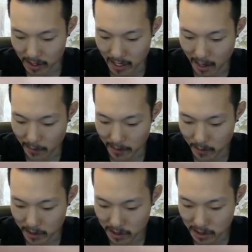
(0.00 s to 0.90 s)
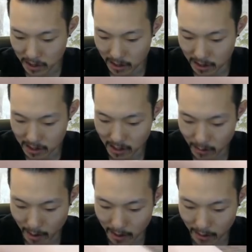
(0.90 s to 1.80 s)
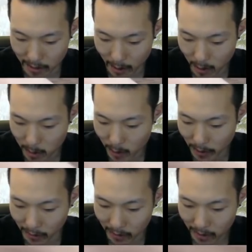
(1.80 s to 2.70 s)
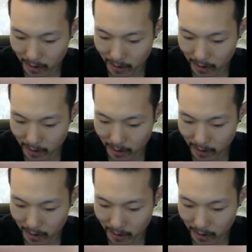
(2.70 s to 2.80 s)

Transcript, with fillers: yeah, we, we just needed the C right here. That would have been a win.